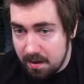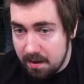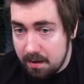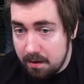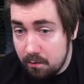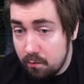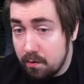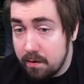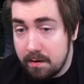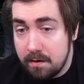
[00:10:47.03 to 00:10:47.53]

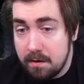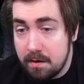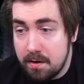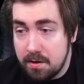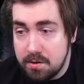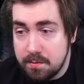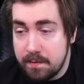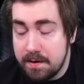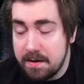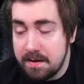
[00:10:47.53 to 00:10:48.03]
You want a
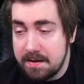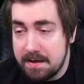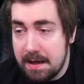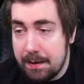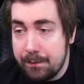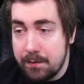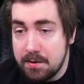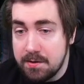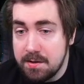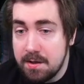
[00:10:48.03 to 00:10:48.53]
large amount of
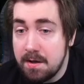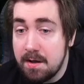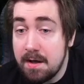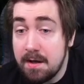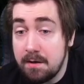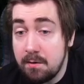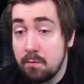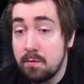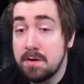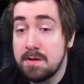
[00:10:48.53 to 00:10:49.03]
damage
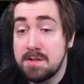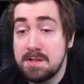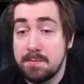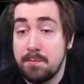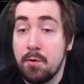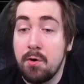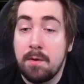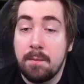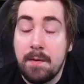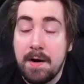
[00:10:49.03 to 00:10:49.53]
and you want a
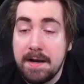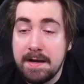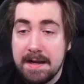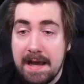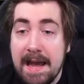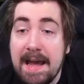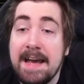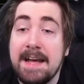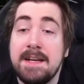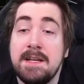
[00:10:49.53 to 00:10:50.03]
smoke mine
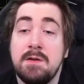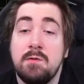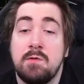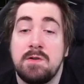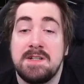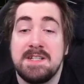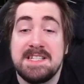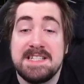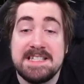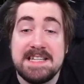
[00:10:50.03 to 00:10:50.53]
and you
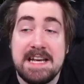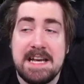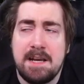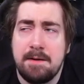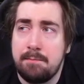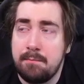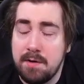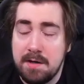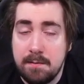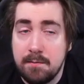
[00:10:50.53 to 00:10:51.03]
want to stay
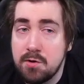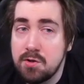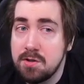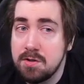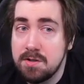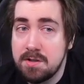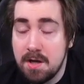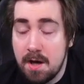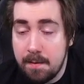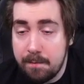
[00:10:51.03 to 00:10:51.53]
pretty much
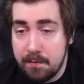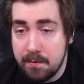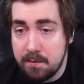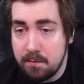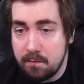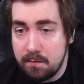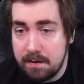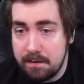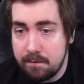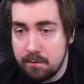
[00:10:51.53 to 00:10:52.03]
on top of the
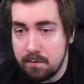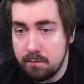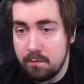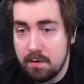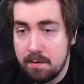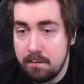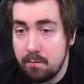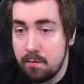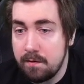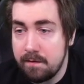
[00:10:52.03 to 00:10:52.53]
Weaver
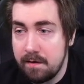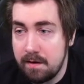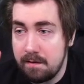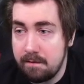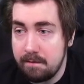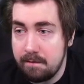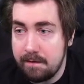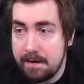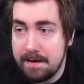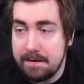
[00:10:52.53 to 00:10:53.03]
while
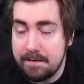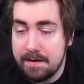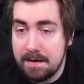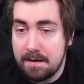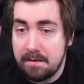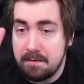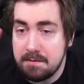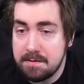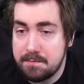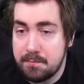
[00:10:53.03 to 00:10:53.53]
moving very, very
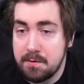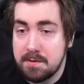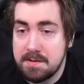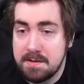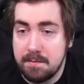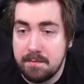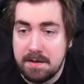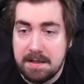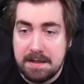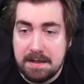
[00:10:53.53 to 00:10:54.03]
close
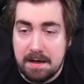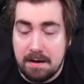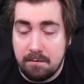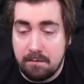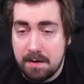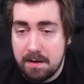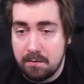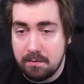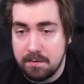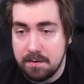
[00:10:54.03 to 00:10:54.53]
proximity
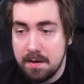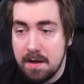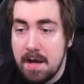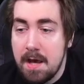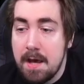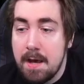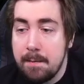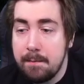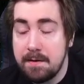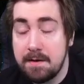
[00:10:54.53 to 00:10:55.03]
around.
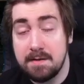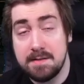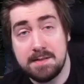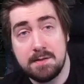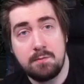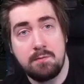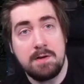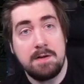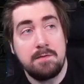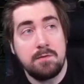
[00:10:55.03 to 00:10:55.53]
Because
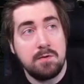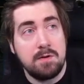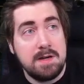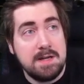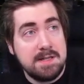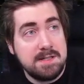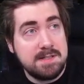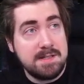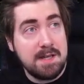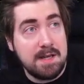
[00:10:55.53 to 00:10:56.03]
the Weaver
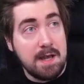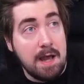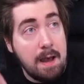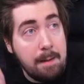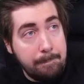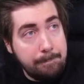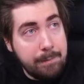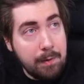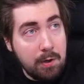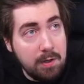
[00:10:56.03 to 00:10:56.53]
has like a
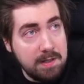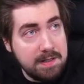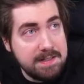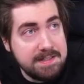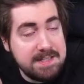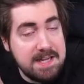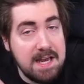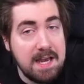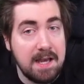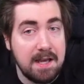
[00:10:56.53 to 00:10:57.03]
ball
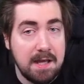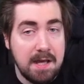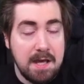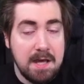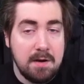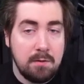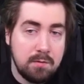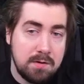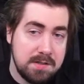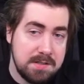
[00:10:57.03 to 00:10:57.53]
attack
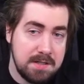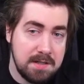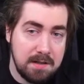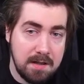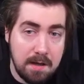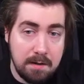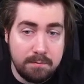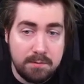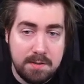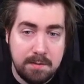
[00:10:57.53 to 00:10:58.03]
where she
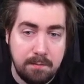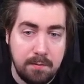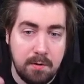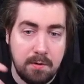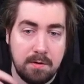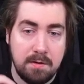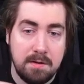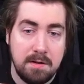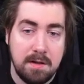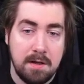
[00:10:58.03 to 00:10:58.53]
lobs a
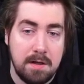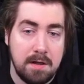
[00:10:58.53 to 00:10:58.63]
ball.